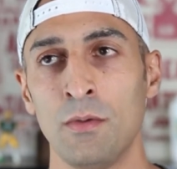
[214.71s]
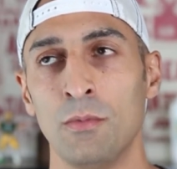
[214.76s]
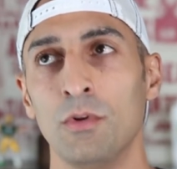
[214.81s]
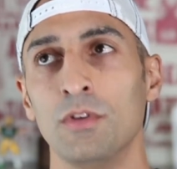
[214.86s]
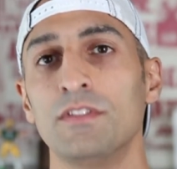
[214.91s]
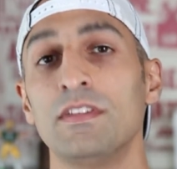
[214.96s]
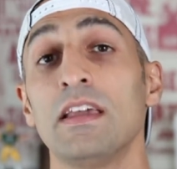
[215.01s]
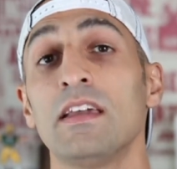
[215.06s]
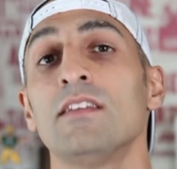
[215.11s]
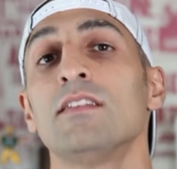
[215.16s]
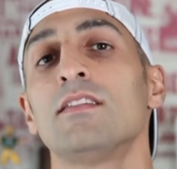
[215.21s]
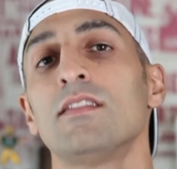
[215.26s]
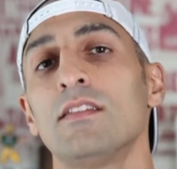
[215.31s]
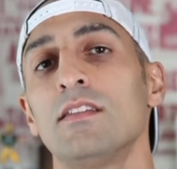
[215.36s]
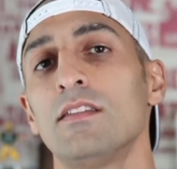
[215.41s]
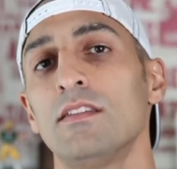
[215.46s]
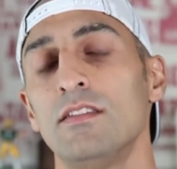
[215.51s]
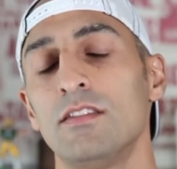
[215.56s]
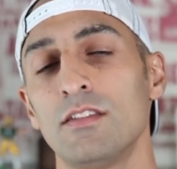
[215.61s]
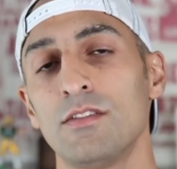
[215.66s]
We'll take into
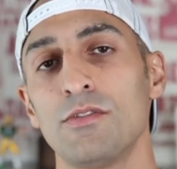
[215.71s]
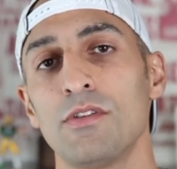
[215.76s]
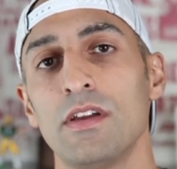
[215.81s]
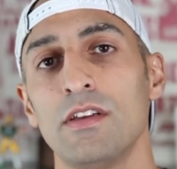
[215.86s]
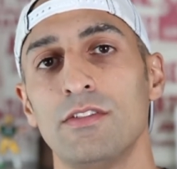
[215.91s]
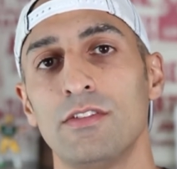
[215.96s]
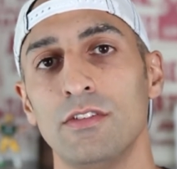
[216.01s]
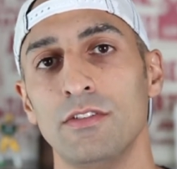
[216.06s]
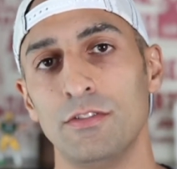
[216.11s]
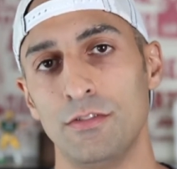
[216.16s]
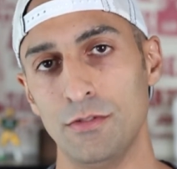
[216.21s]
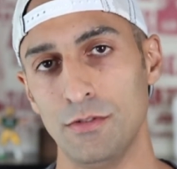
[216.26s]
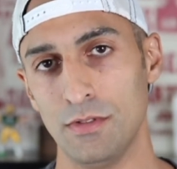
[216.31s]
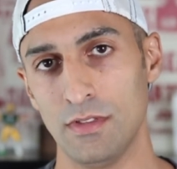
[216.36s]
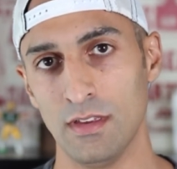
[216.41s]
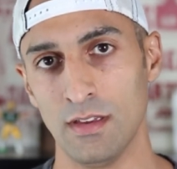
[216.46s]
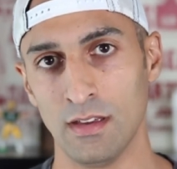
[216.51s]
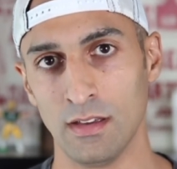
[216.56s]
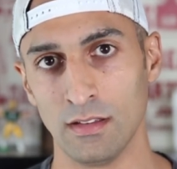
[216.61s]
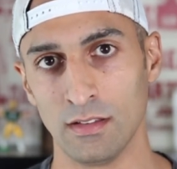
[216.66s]
consideration 2
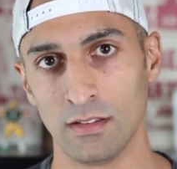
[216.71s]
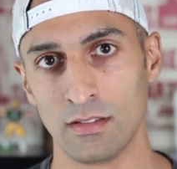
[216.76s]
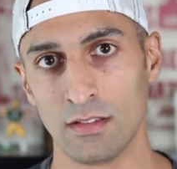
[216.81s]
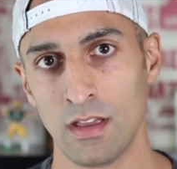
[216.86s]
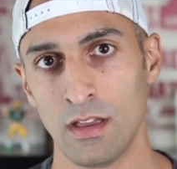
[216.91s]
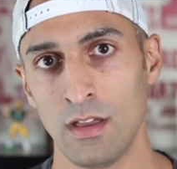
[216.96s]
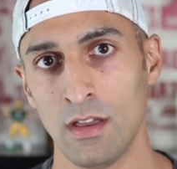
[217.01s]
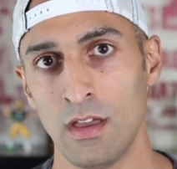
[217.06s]
things.